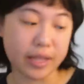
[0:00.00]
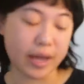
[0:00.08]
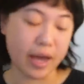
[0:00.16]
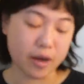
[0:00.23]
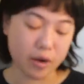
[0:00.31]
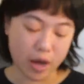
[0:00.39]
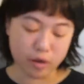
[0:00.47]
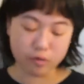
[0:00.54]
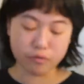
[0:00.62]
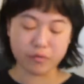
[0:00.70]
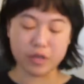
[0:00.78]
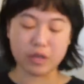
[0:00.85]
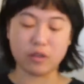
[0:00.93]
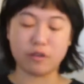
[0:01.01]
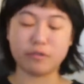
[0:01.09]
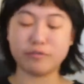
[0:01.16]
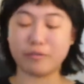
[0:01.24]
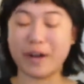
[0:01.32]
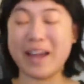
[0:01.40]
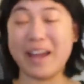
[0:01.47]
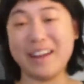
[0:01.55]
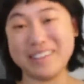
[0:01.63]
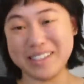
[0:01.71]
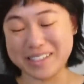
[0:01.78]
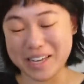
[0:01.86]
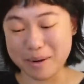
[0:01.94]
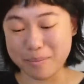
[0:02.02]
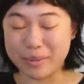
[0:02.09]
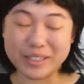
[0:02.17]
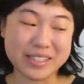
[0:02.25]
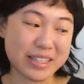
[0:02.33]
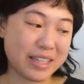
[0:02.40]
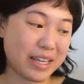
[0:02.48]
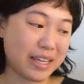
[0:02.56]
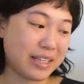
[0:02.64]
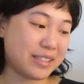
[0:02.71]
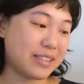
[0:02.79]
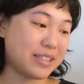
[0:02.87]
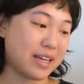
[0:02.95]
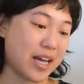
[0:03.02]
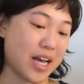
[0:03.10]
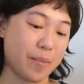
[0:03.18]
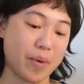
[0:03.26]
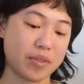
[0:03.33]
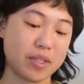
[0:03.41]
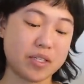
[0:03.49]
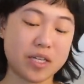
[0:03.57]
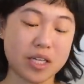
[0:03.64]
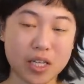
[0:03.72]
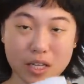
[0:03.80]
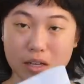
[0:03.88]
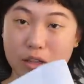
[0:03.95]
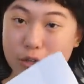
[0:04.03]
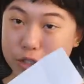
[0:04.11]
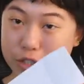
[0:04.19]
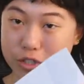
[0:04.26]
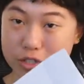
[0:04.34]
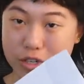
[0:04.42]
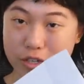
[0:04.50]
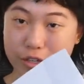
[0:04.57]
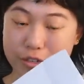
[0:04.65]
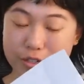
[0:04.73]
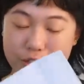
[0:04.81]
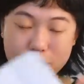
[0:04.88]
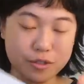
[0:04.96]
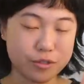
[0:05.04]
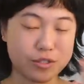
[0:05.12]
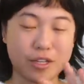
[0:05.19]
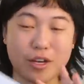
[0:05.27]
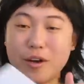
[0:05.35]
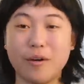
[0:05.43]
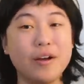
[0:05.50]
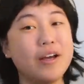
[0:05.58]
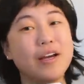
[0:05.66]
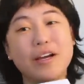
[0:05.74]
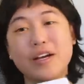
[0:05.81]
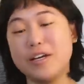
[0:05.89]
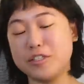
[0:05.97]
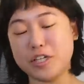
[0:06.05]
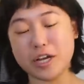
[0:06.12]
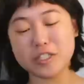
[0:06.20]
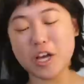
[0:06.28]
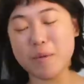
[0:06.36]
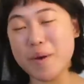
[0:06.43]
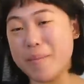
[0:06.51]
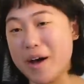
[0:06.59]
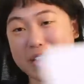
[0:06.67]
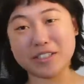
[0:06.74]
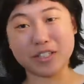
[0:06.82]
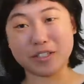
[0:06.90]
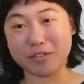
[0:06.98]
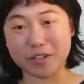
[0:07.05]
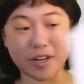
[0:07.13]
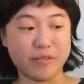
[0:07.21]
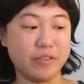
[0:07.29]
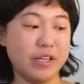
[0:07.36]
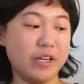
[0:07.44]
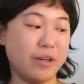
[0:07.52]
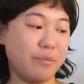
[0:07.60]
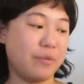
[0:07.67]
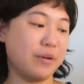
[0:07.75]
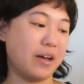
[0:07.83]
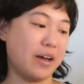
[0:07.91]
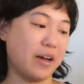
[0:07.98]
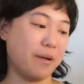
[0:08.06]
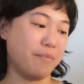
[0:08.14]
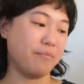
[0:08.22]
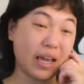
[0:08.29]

like I don't feel afraid to send prints in these. And the sticky enclosure is on here too, so checks all my boxes for an envelope. And